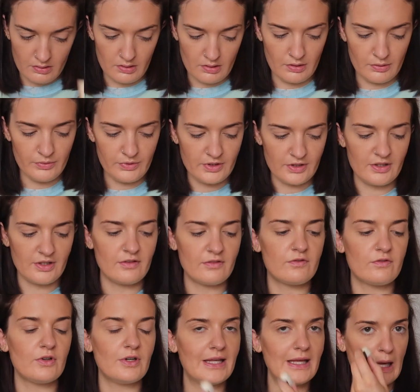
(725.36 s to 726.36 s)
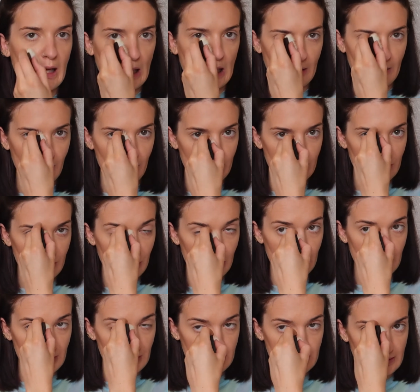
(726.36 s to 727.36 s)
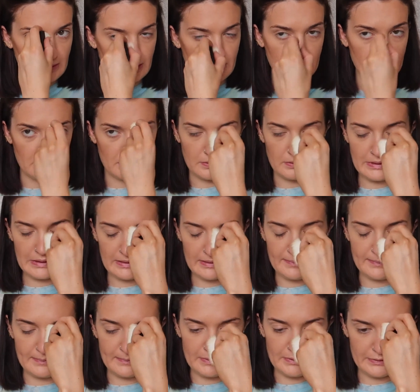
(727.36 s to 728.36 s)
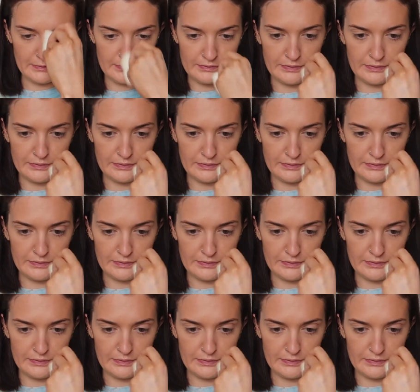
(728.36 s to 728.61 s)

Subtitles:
I don't want to go like fully ham with the product and then I can't get it off.